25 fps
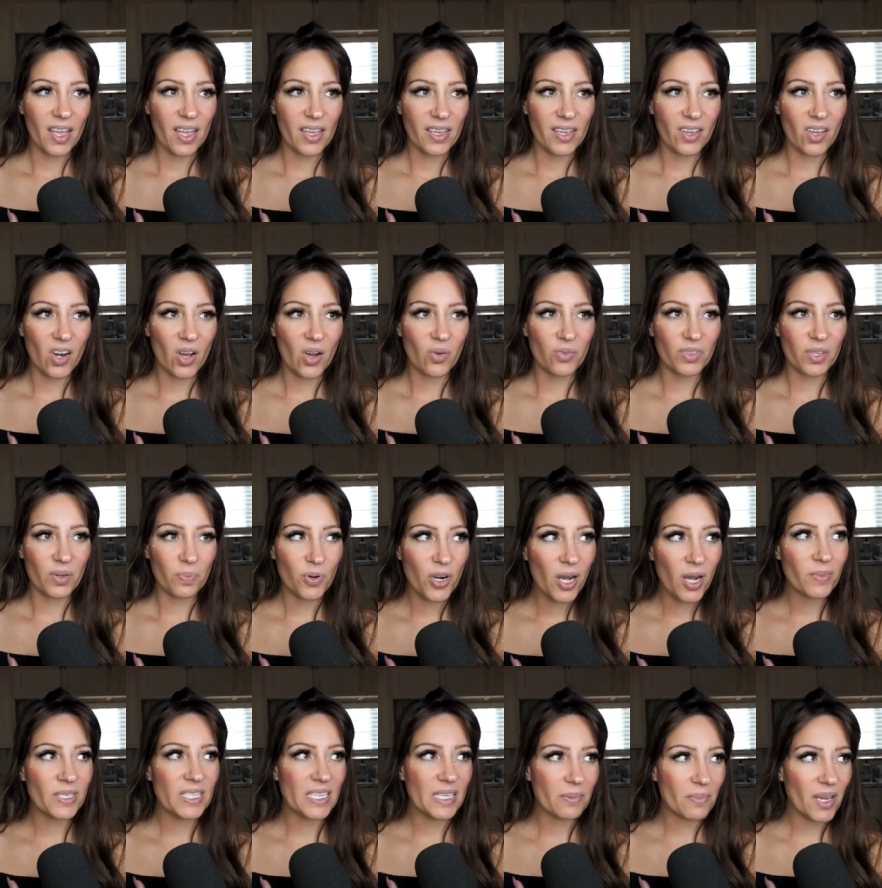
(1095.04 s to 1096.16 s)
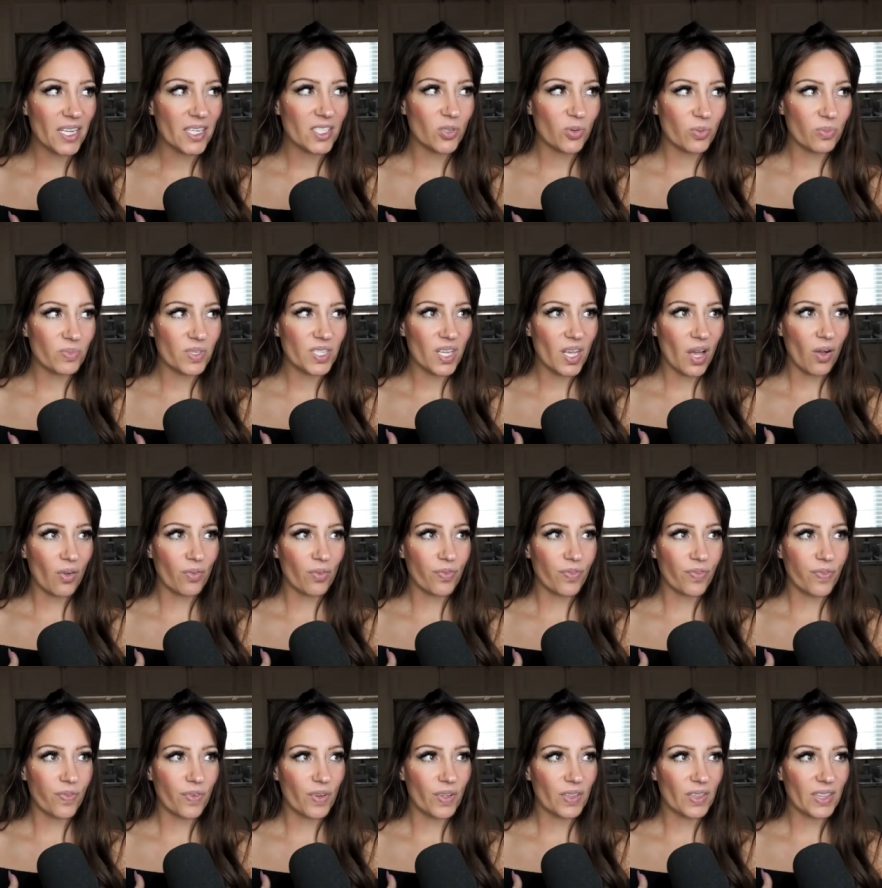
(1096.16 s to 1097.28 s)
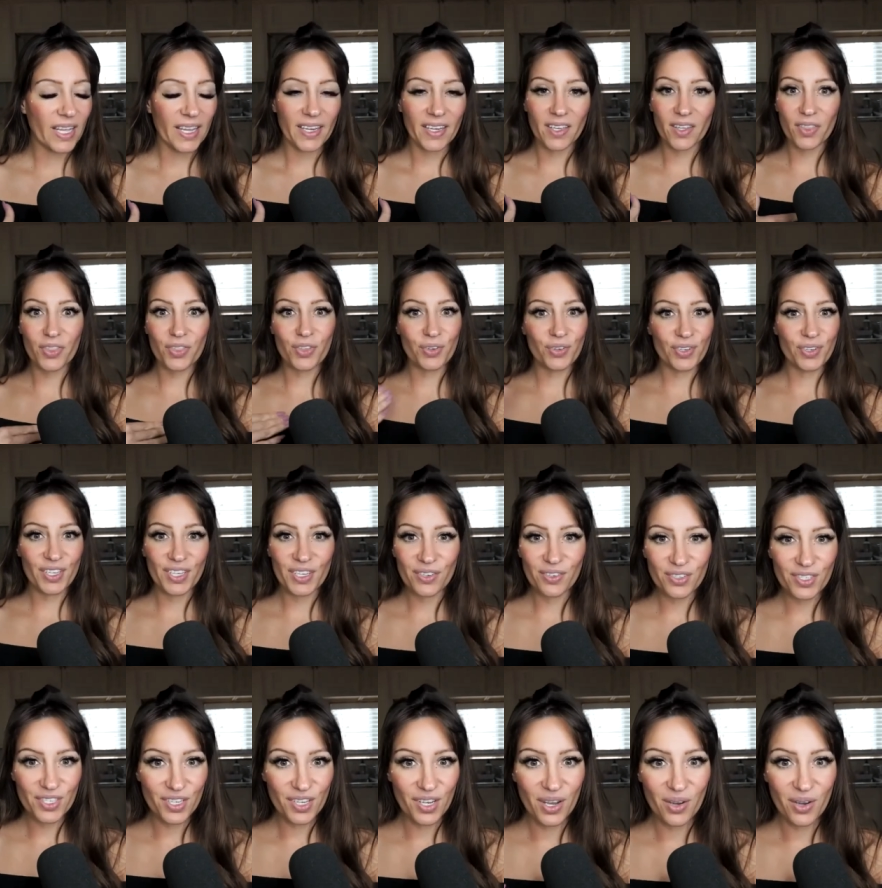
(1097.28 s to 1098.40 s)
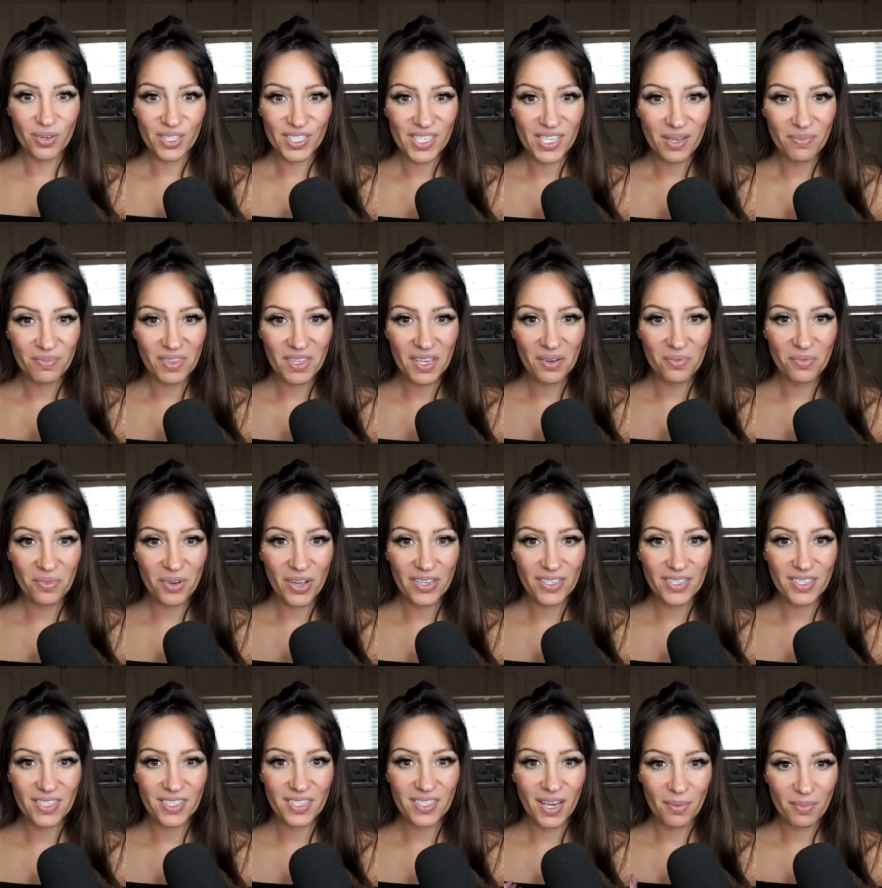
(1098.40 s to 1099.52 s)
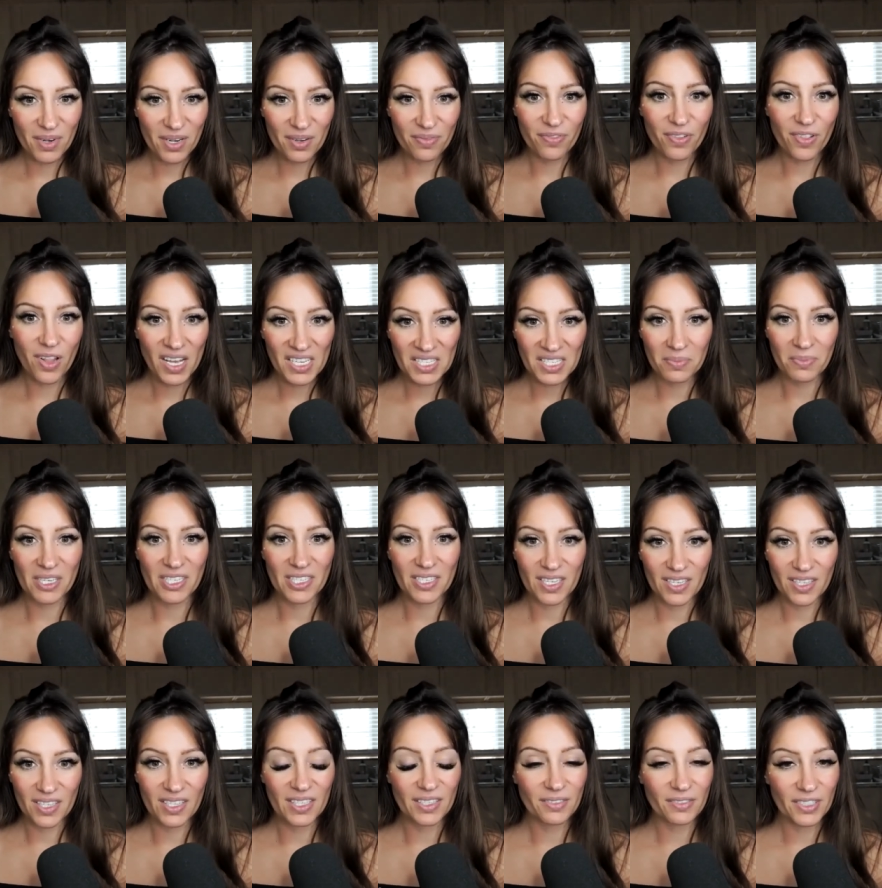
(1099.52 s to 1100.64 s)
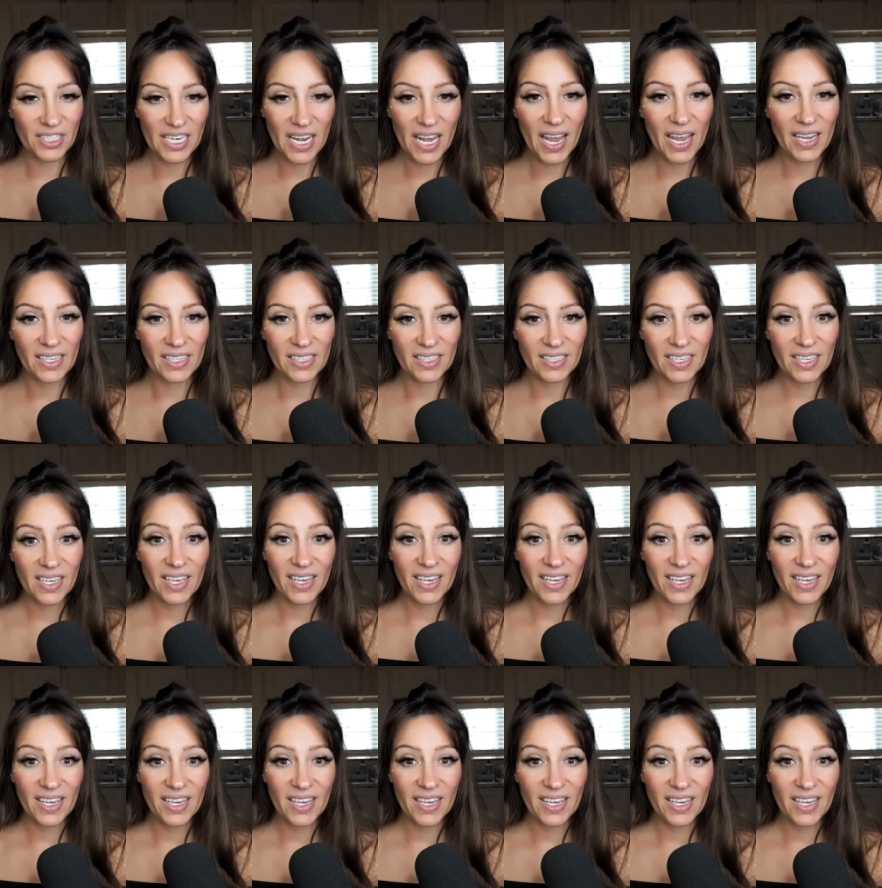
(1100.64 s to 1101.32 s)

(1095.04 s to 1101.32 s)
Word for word: you know, the promise he made to himself like thirty years ago or something was, I'm going to floss my teeth every day.